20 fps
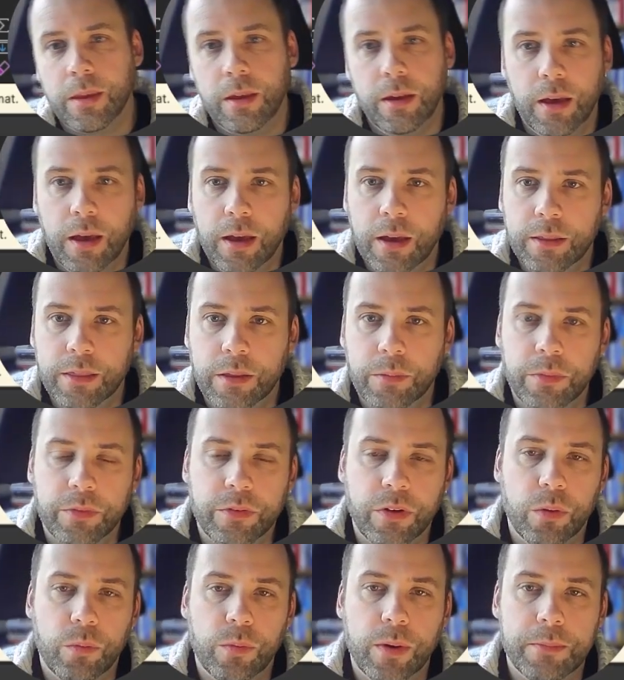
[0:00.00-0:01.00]
Then we've
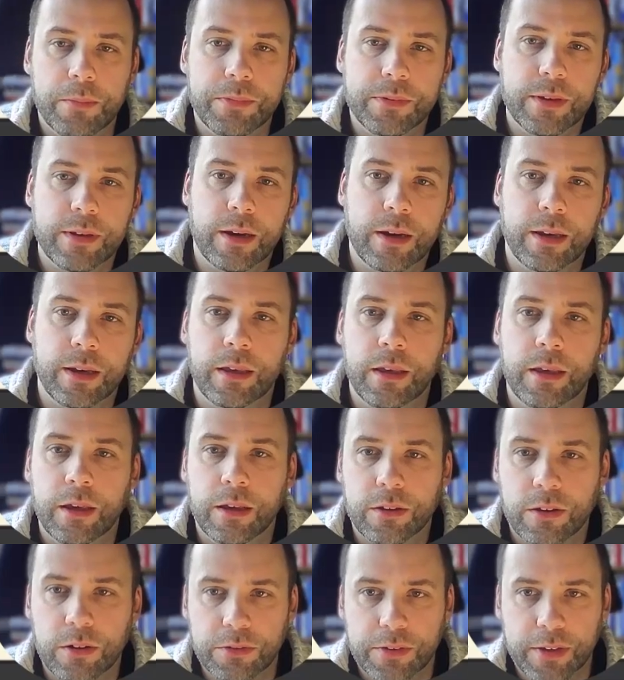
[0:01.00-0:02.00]
got website,
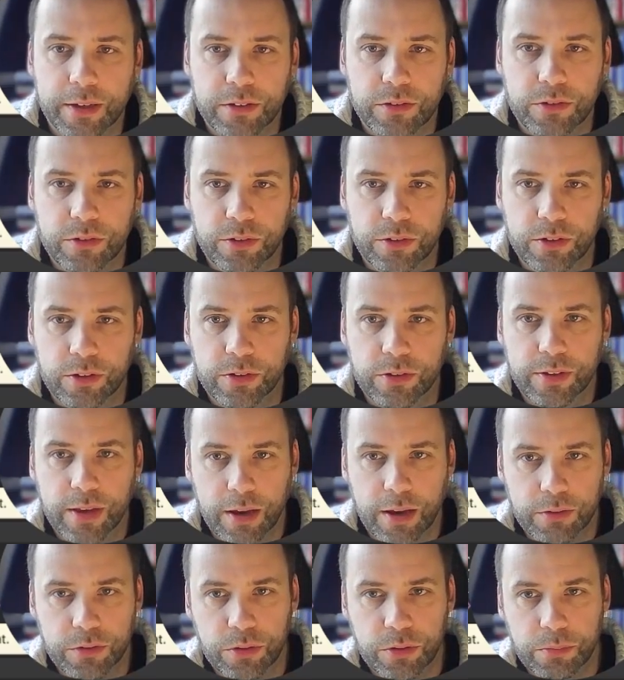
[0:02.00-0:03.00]
contact source,
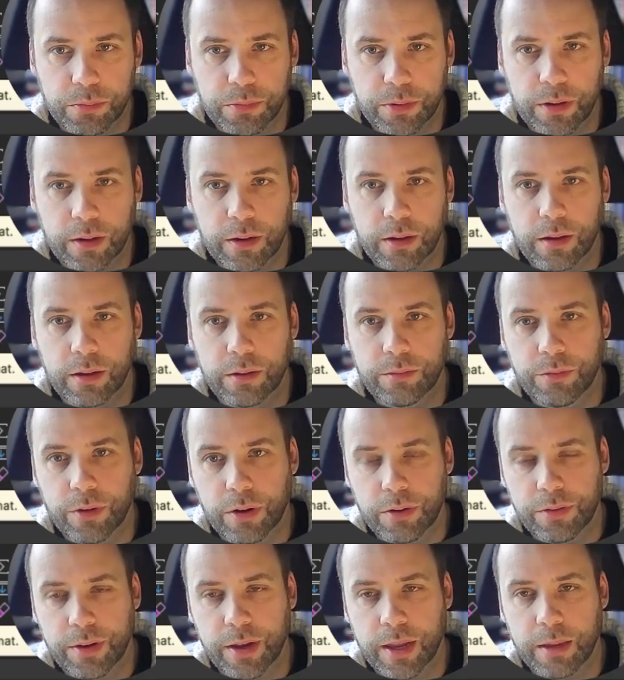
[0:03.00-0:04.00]
house number and
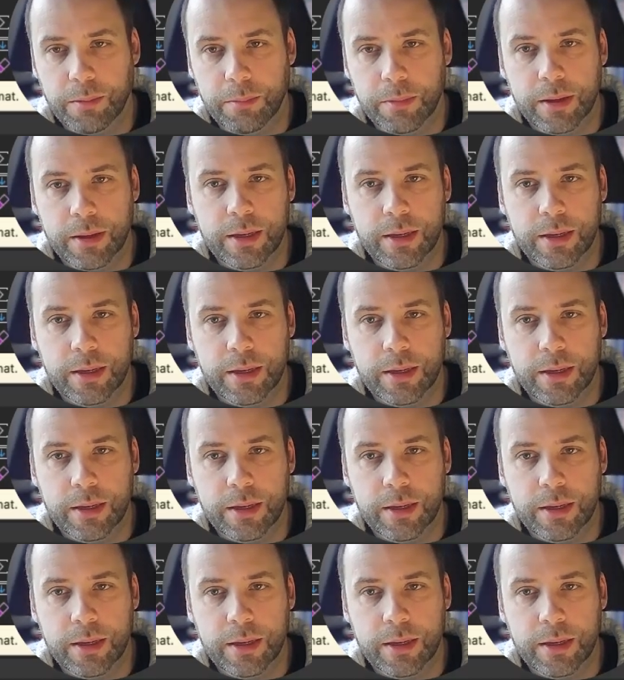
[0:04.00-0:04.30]
road name,